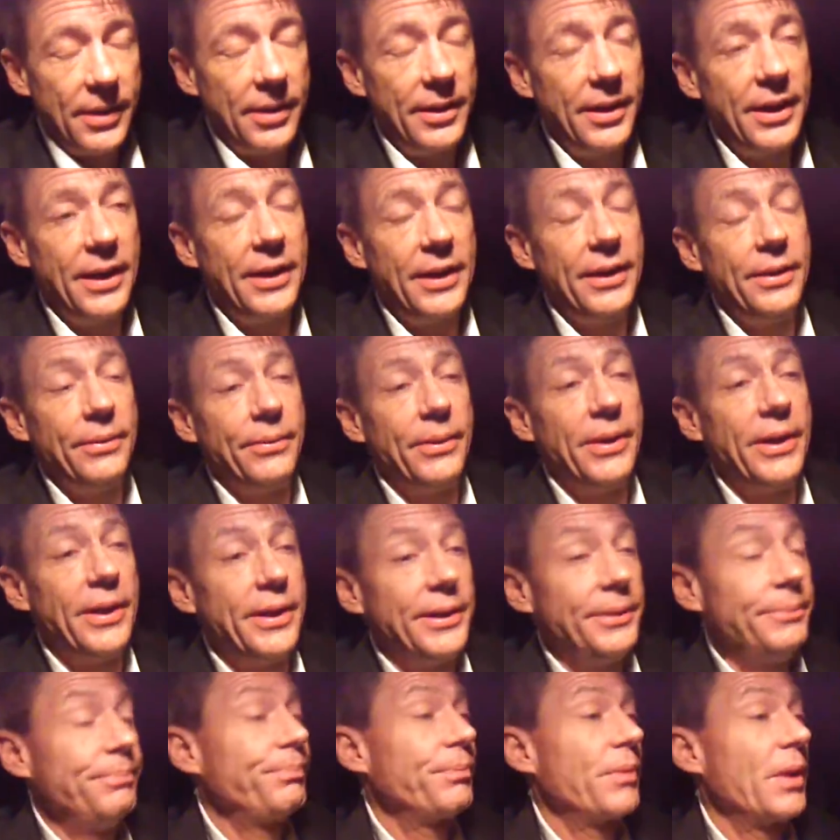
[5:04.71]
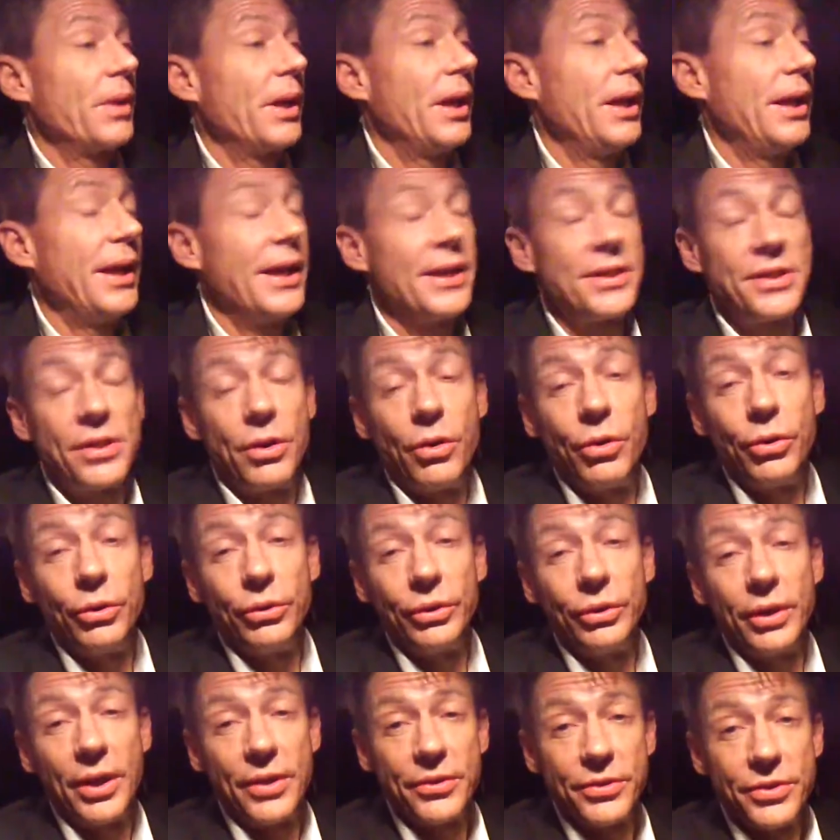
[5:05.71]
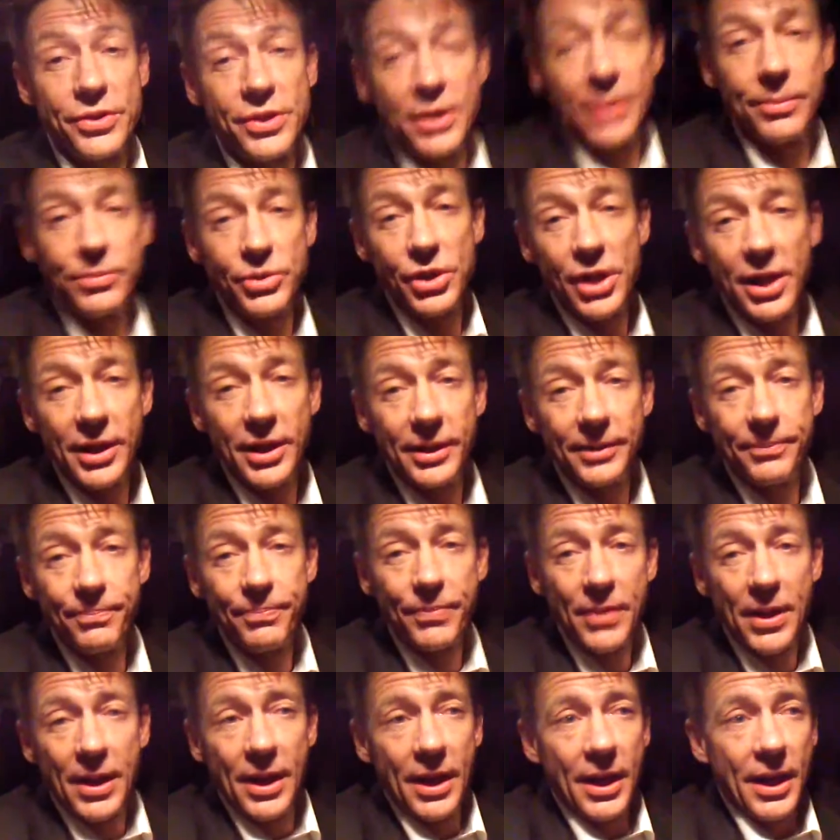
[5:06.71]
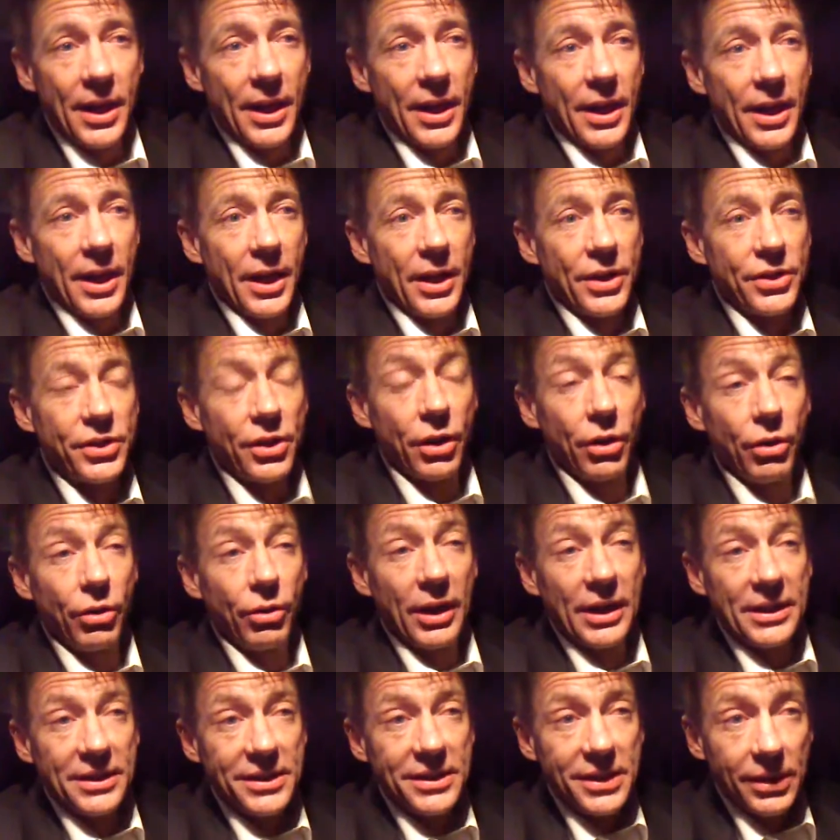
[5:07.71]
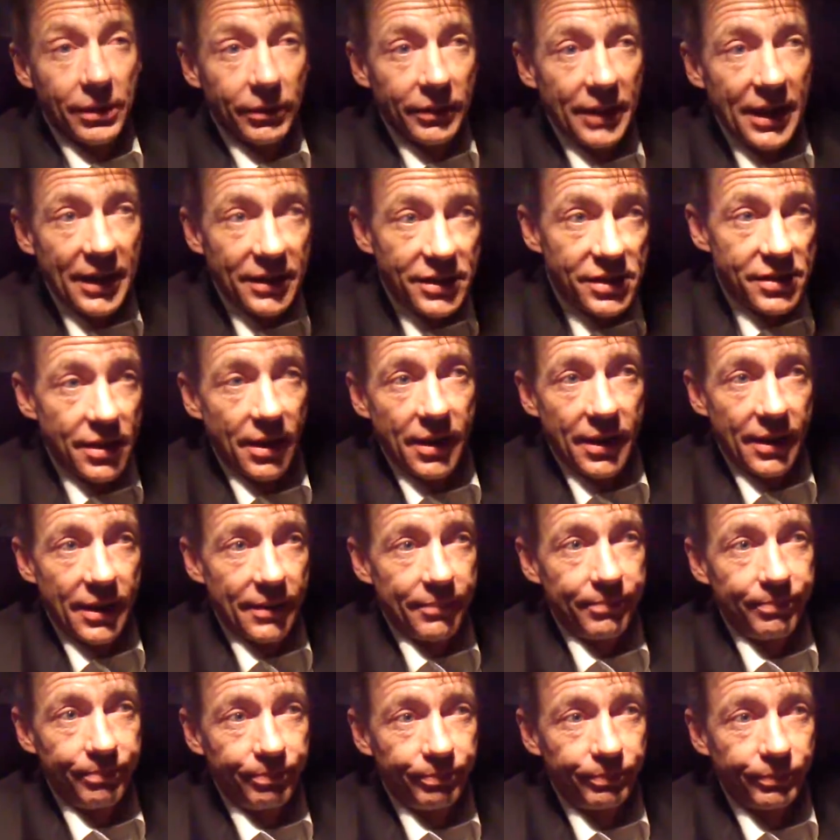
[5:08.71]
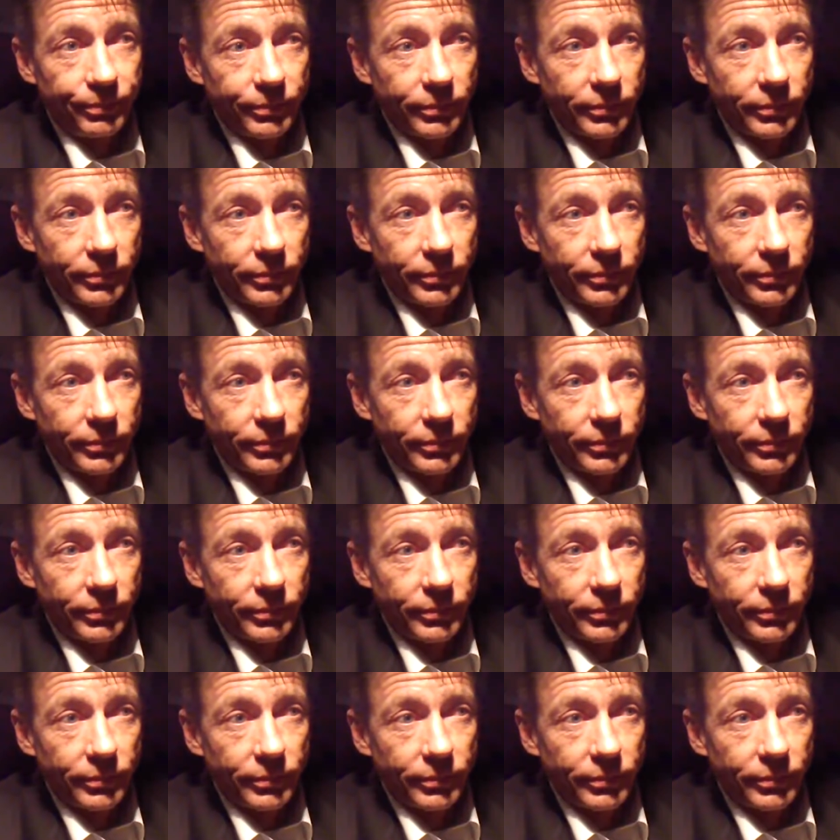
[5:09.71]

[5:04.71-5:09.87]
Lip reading: Anyway, that's a whole nother subject. So until next time,